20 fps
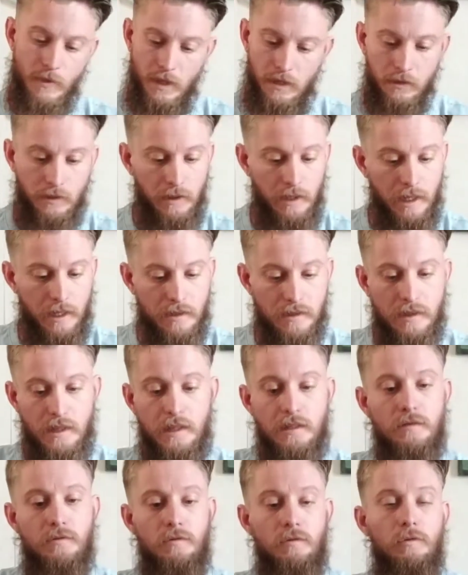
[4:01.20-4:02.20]
the next
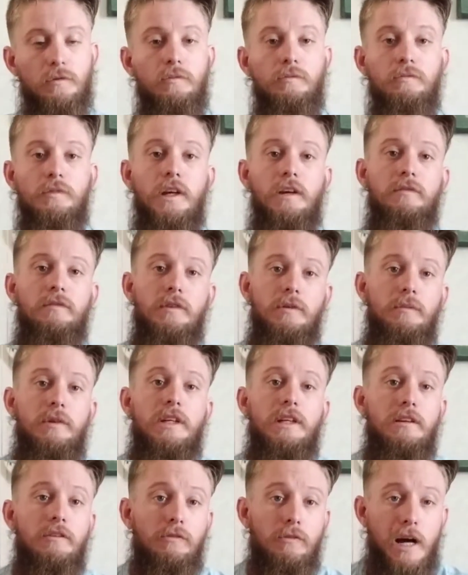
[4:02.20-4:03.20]
test will definitely
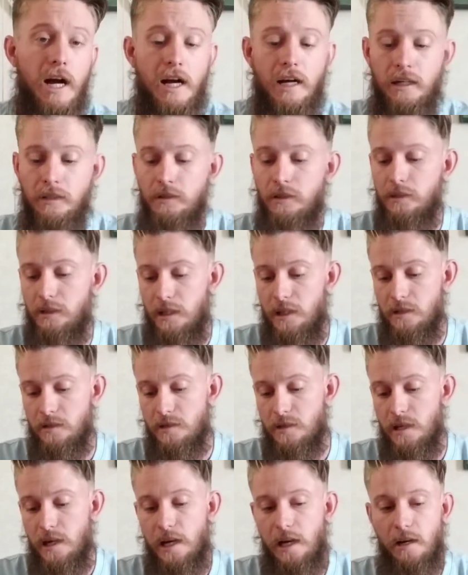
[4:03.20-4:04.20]
be a ride and
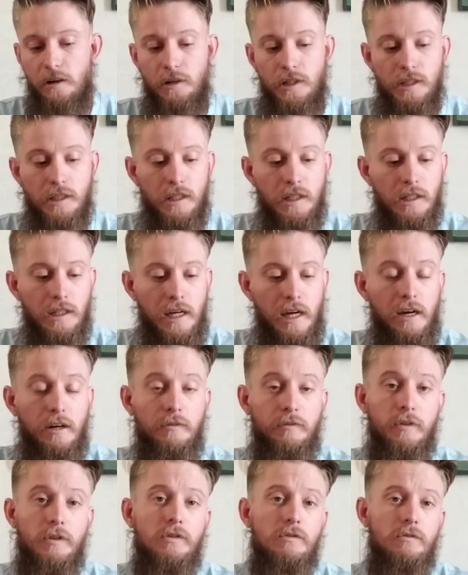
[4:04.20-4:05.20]
see how
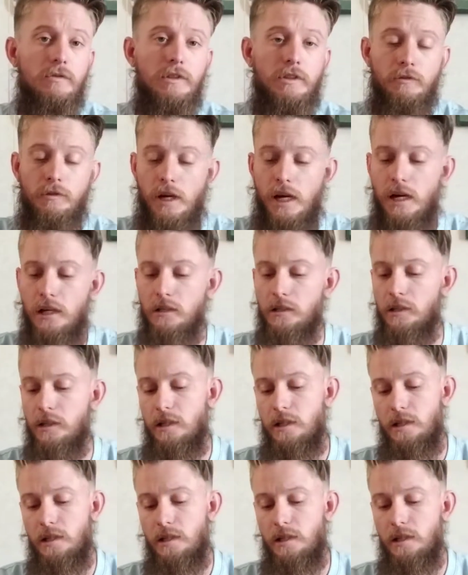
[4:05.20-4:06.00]
it feels when you ride.